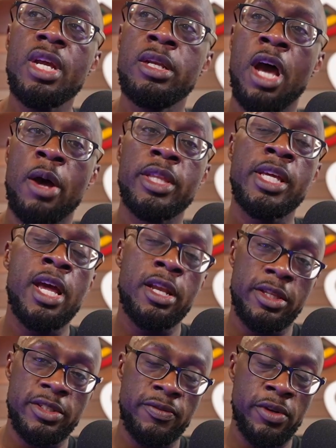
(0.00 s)
Now, at the end
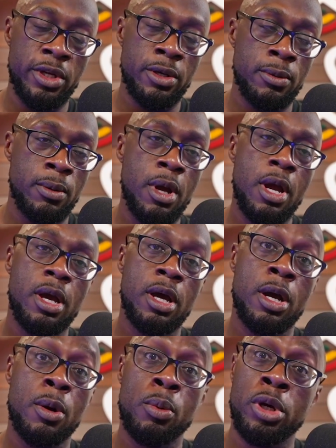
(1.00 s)
of this video,
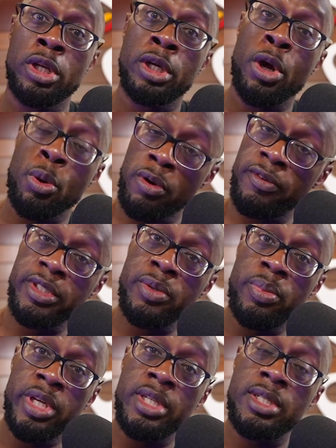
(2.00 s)
we're going to go over to
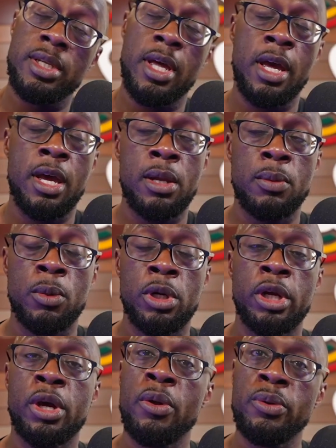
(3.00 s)
Beast, and we're
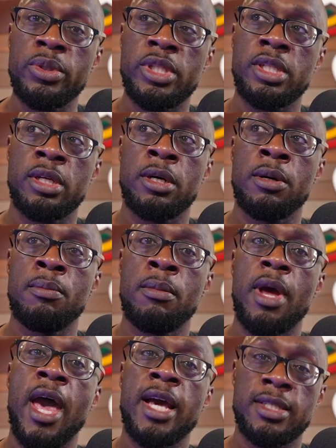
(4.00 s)
going to go through
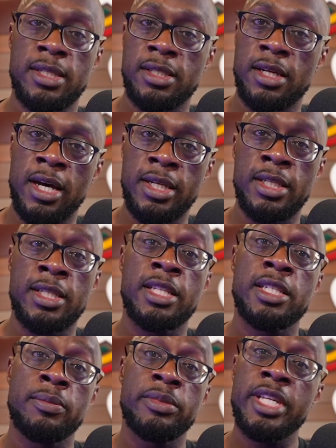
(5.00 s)
some exercises and
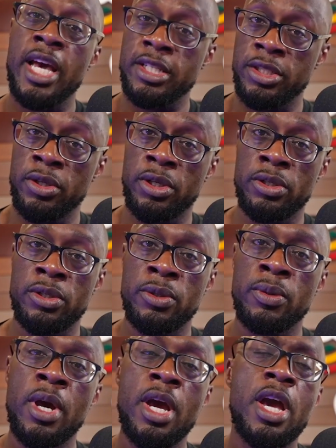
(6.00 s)
some tests you can
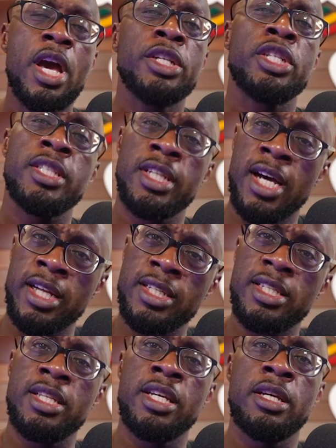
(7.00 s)
do just to kind of
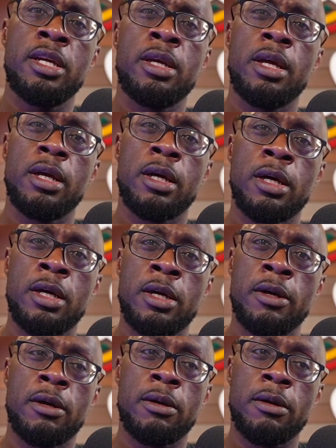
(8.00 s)
see
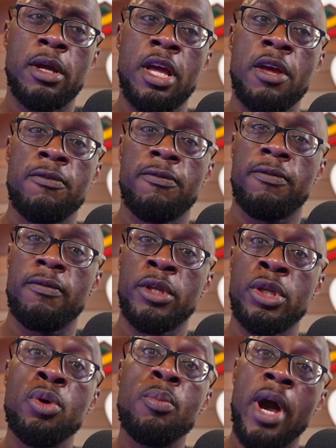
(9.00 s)
if
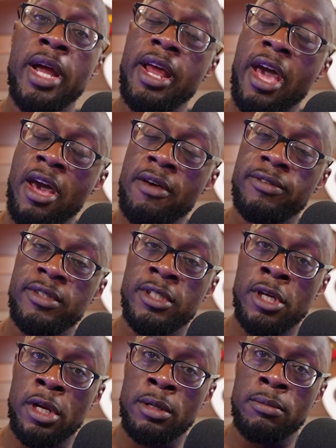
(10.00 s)
you might have
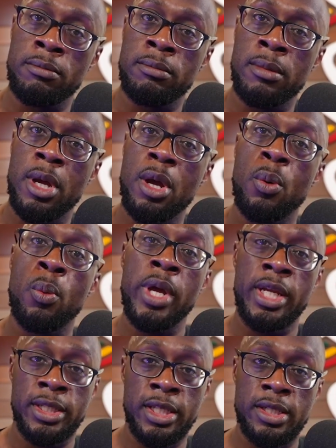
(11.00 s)
certain
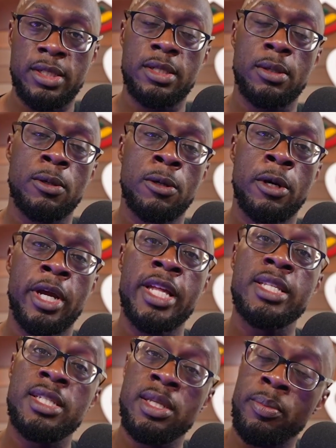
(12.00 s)
weakness or
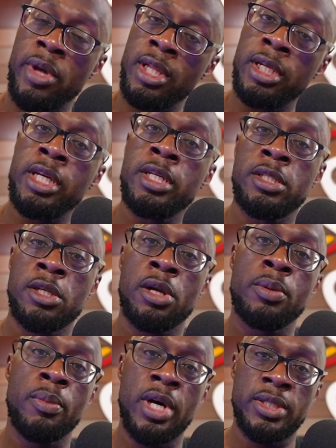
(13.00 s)
instability in
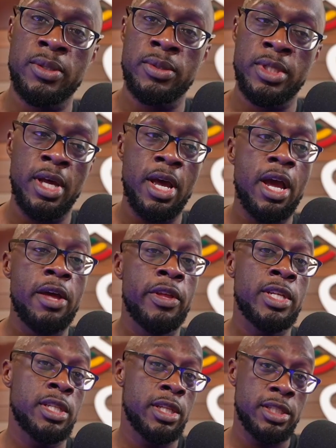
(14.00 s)
certain muscles.
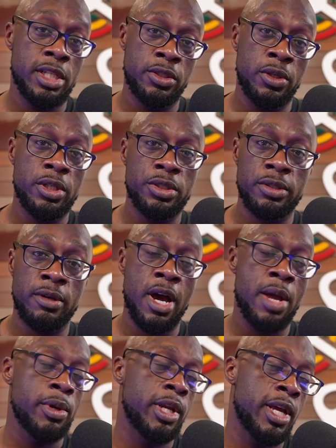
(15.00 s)
These are things that you can
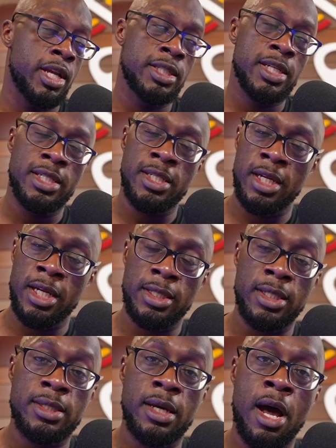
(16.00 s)
try. But again, as I said at
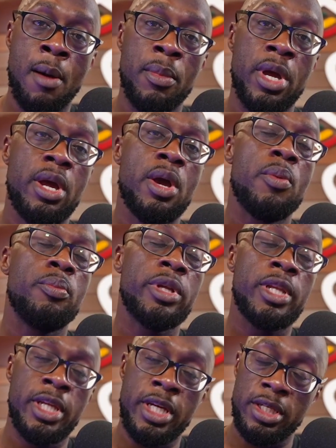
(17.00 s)
the top,
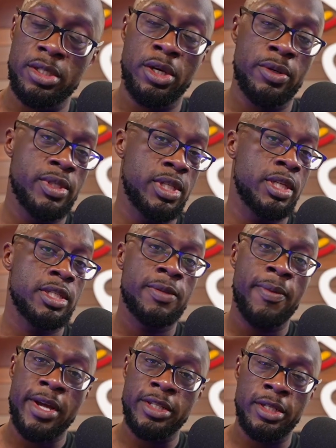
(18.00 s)
please go see a
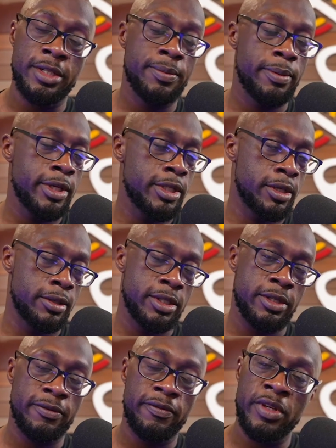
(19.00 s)
specialist. Please go
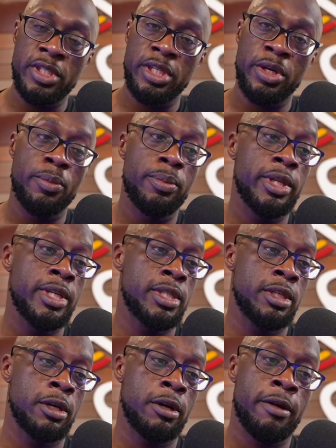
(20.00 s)
see a physio. Please
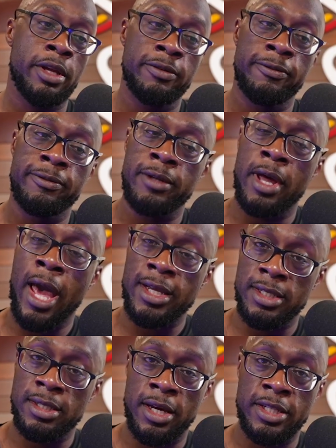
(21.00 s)
see a corrective
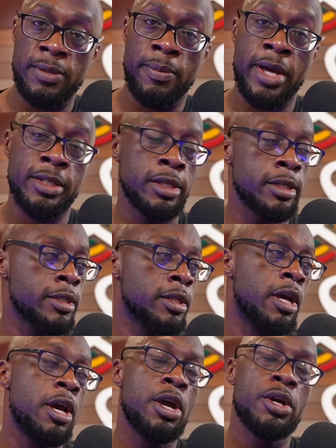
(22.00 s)
exercise specialist.
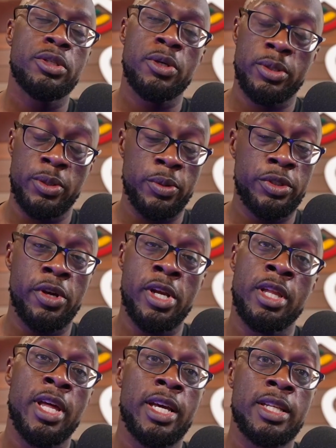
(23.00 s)
Talk to a
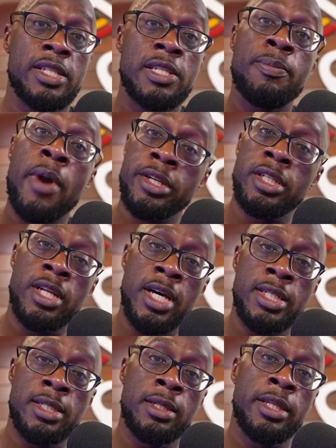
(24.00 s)
trainer that can
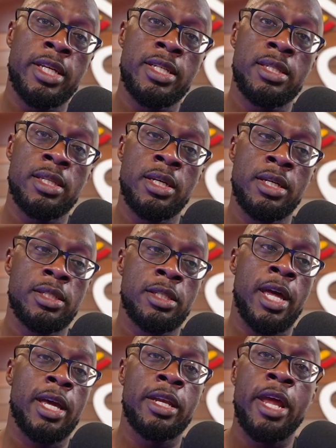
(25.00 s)
specialize in these things,
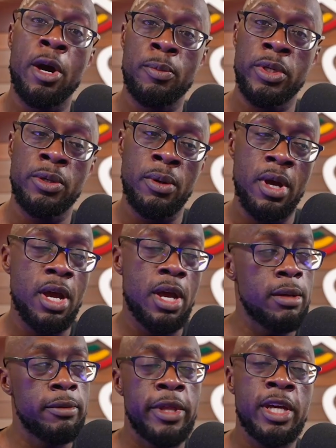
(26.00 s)
that can help you.
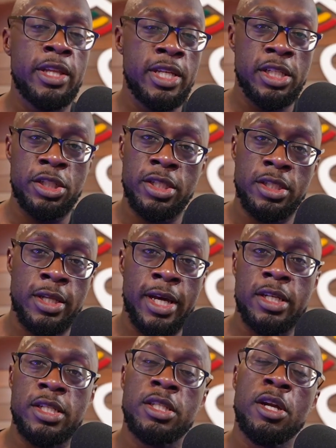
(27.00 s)
Think of these as just like
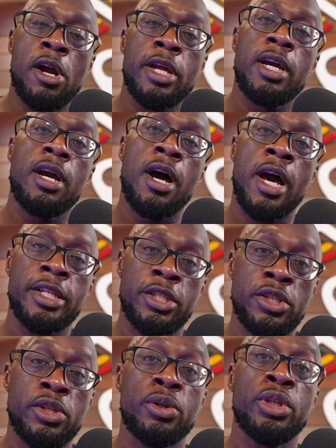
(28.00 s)
a starting guide,
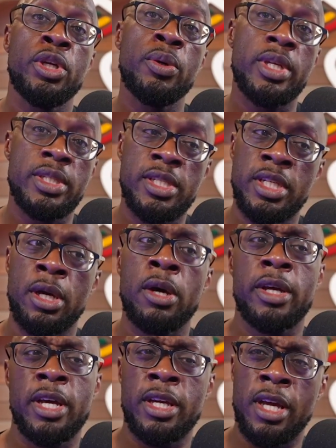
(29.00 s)
just so you can see,
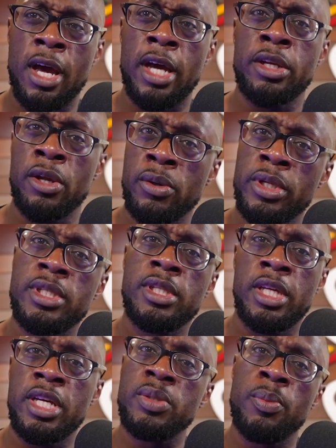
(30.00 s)
okay, yeah, I noticed
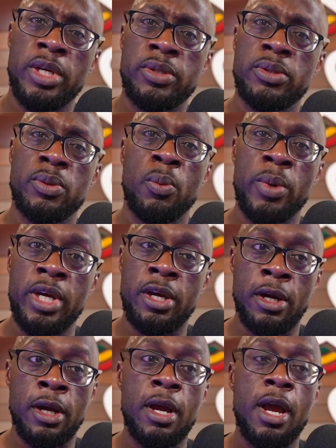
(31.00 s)
these muscles are
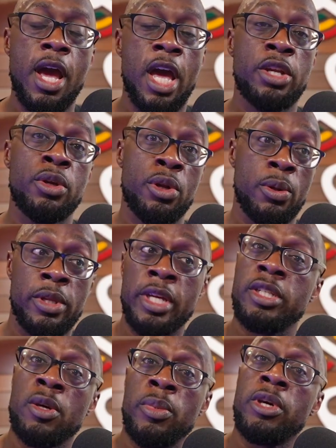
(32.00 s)
weaker, and
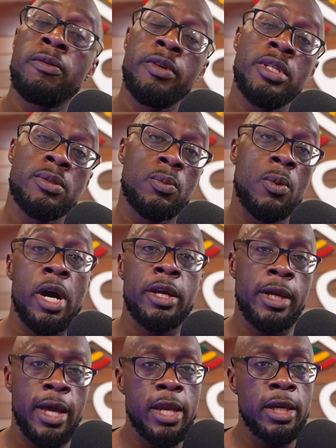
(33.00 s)
this could be a reason why
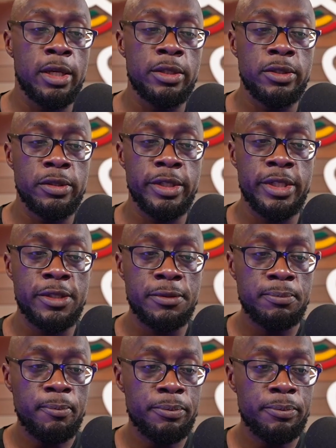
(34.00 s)
you're getting injuries.